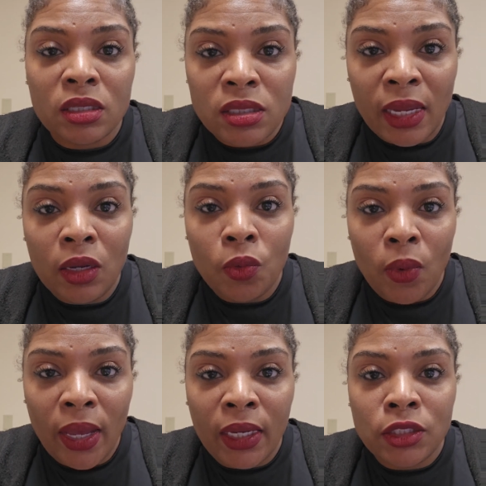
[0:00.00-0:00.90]
The
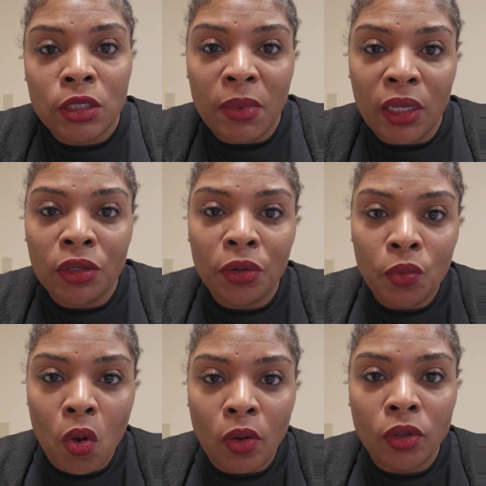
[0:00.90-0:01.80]
second way to make
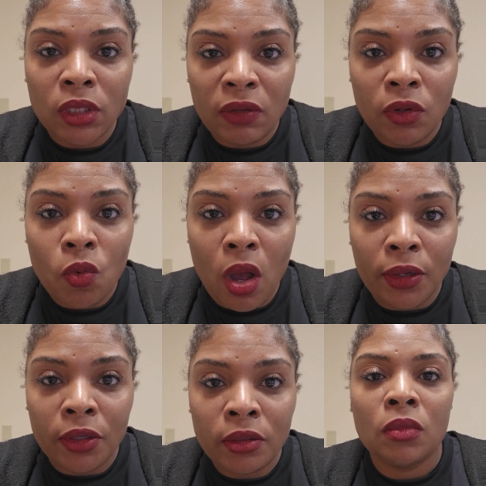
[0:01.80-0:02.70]
your water living
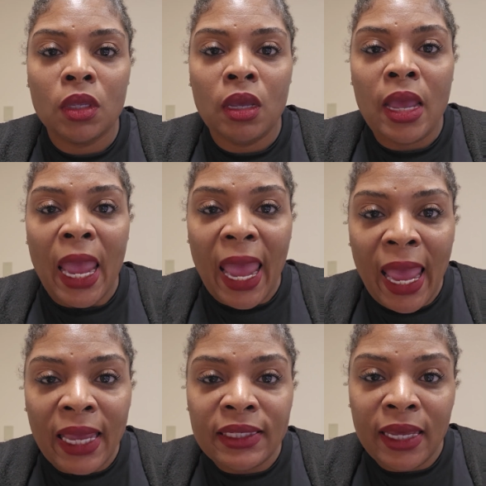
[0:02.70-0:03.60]
water,
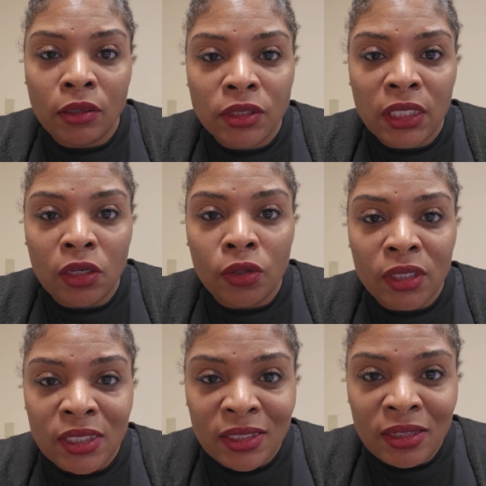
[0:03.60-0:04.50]
add Celtic
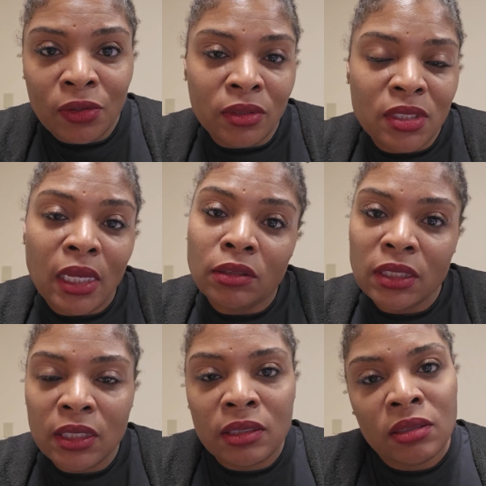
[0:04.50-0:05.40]
or
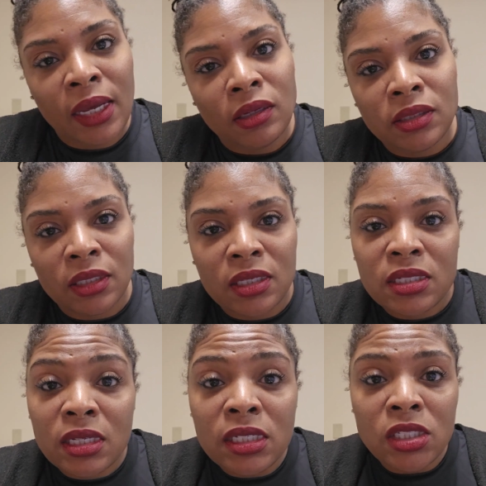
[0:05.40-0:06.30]

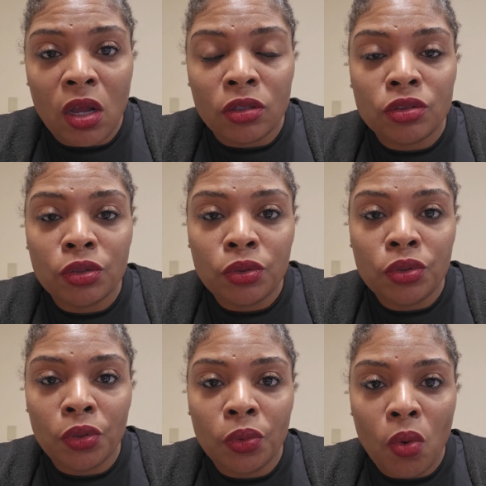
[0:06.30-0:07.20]
Celtic sea salt
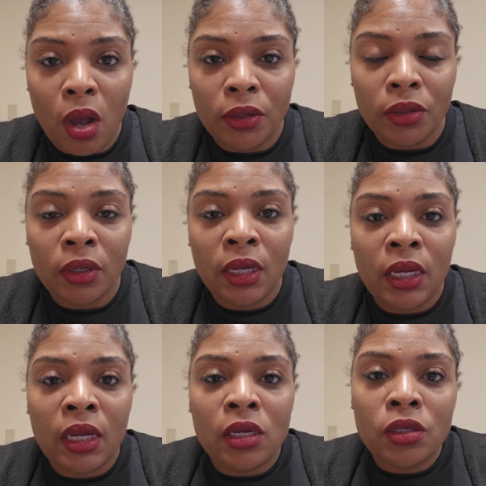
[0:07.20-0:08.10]
to your water.
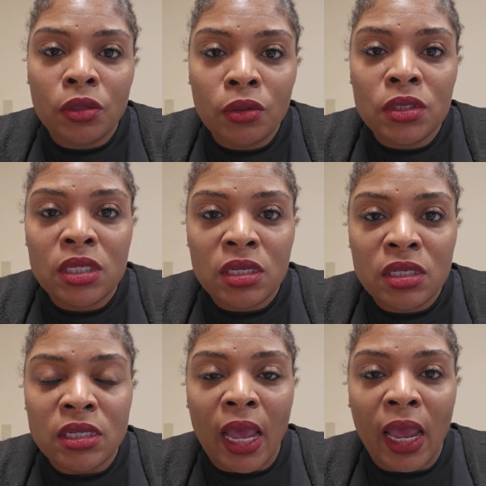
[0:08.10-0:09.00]
Use
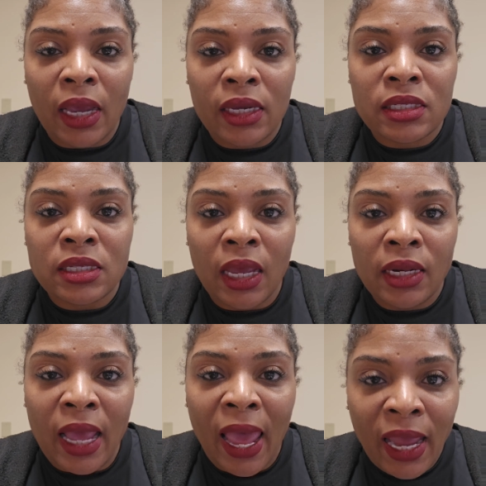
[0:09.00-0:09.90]
this as
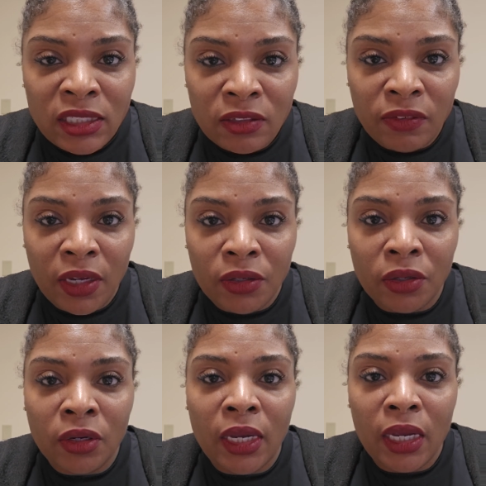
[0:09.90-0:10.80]
an
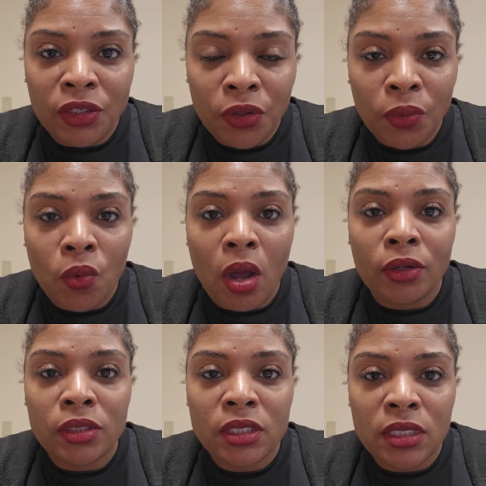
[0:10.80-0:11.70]
activator in your
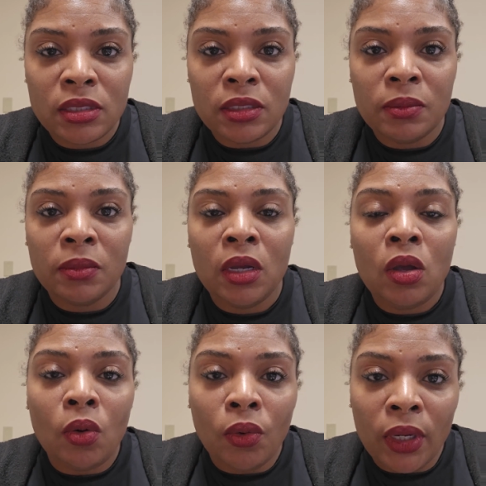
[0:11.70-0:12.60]
water system
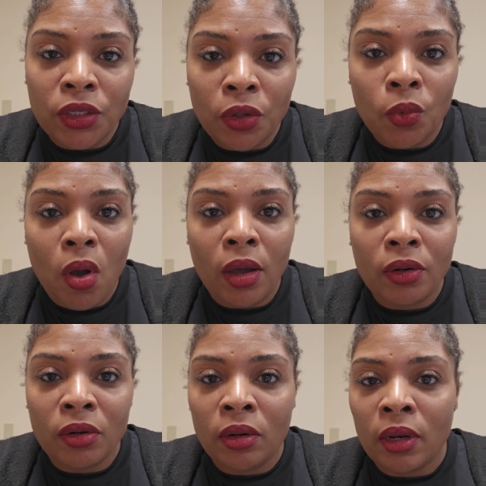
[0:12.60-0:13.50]
or in your
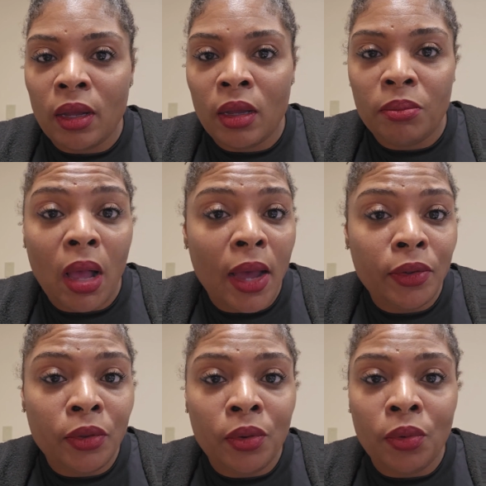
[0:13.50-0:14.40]
water
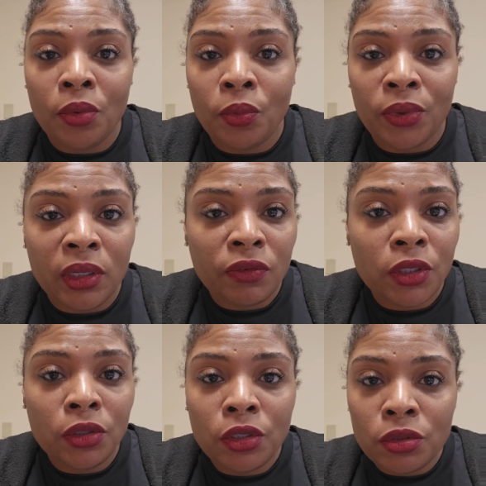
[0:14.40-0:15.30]
bottle or
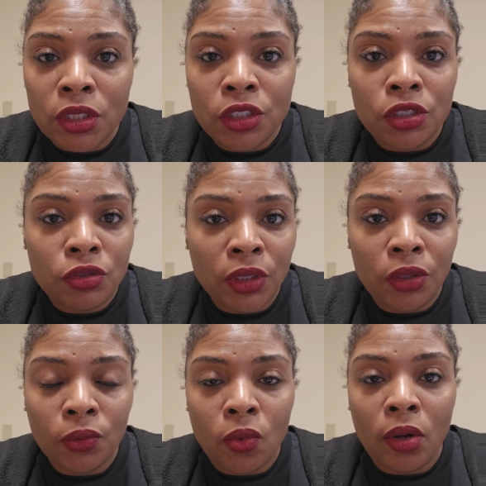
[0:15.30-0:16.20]
whatever you're using to
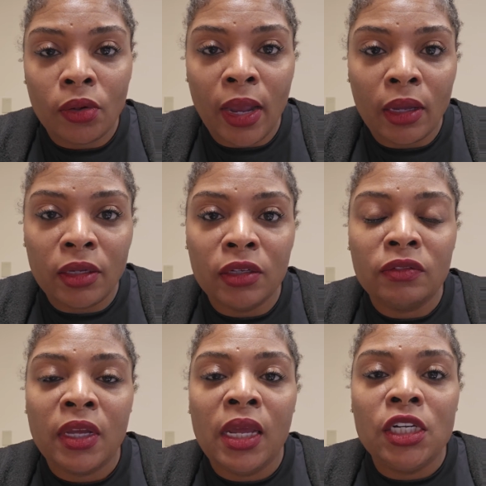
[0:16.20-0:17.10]
drink your water out
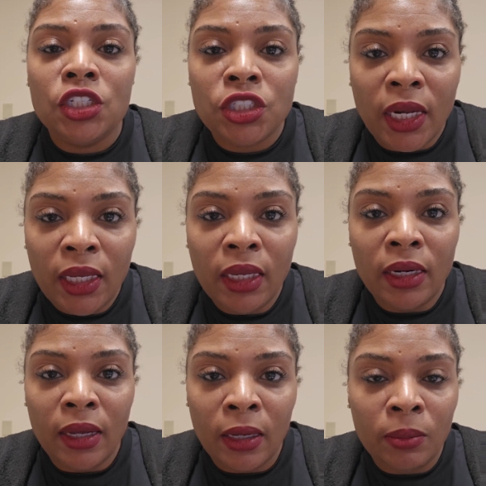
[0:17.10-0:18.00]
of. Shake
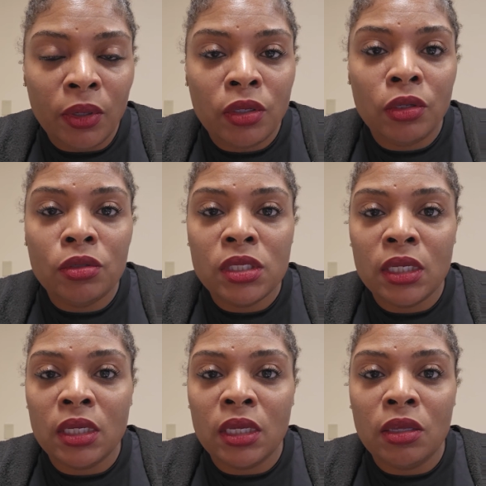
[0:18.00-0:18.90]
it up
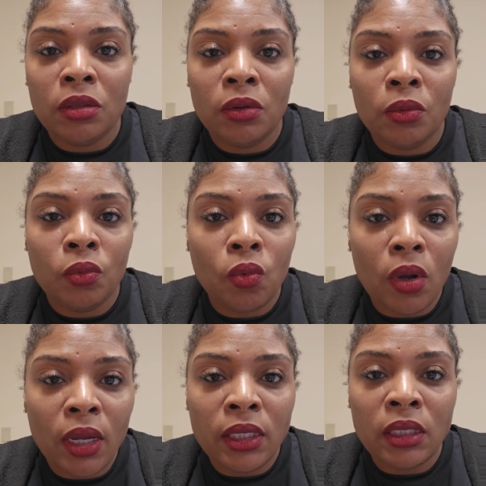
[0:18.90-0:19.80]
using either
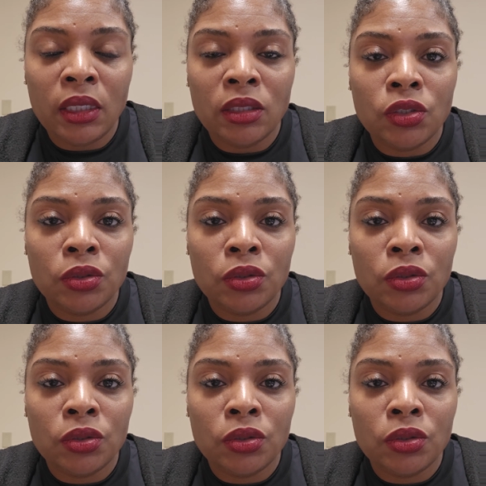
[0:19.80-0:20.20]
1